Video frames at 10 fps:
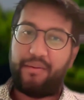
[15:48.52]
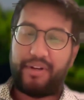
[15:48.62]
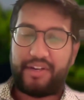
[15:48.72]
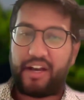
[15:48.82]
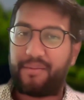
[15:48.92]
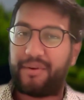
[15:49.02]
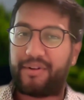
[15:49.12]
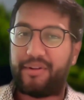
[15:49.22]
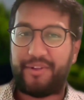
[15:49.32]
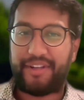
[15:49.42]
You want to talk
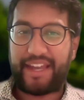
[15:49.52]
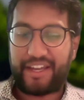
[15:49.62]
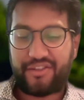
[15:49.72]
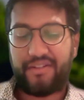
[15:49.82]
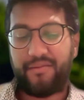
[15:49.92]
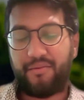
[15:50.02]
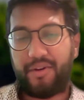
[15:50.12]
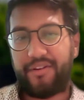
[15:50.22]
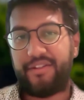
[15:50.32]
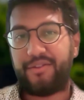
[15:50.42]
about communication.
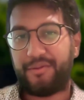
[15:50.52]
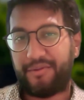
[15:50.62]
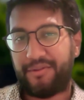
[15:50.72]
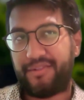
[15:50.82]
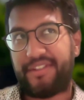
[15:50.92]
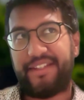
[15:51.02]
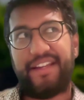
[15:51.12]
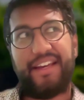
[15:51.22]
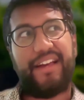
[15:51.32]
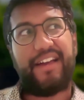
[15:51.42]
What are the tools
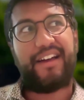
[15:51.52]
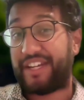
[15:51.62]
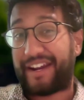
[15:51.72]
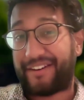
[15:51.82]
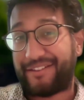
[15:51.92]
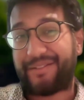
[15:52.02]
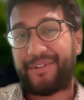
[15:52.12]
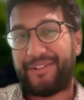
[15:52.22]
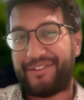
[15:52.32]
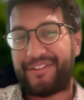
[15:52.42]
and the channels
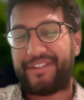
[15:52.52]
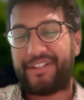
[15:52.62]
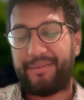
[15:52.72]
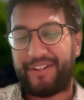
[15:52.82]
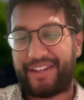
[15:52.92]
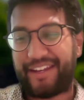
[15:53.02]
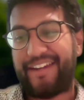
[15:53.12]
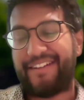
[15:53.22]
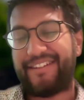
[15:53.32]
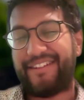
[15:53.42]
that we're using to
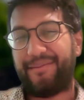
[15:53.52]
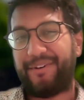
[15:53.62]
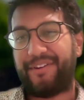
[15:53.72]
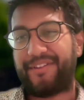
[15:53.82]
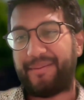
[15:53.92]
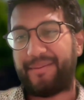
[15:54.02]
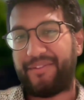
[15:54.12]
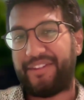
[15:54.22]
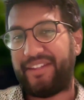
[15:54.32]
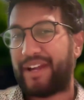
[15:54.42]
communicate? And what are some
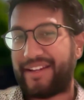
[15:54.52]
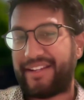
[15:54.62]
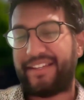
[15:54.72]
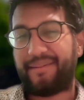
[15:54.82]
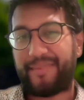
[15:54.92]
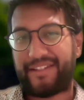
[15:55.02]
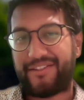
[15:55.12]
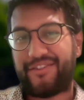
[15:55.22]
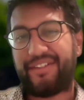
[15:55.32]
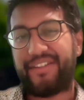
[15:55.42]
of the branding, the
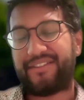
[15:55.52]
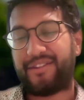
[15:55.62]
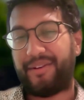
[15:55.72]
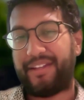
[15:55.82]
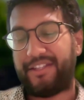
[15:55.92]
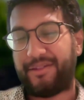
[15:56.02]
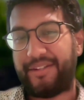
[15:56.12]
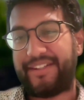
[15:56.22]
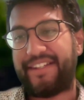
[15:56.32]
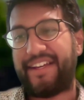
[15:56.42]
messaging that's going
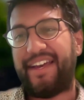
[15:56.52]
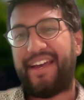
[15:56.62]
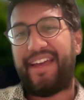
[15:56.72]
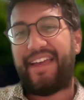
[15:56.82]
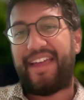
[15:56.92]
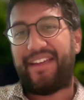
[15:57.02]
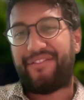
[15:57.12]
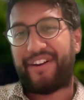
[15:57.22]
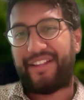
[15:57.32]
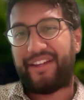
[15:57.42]
into it?
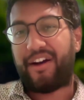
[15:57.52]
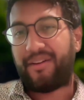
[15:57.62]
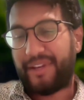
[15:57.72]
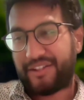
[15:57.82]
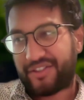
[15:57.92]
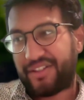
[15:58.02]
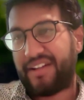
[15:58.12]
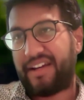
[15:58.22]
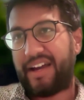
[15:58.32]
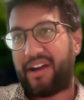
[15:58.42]
And finally,
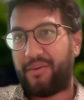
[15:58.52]
automation.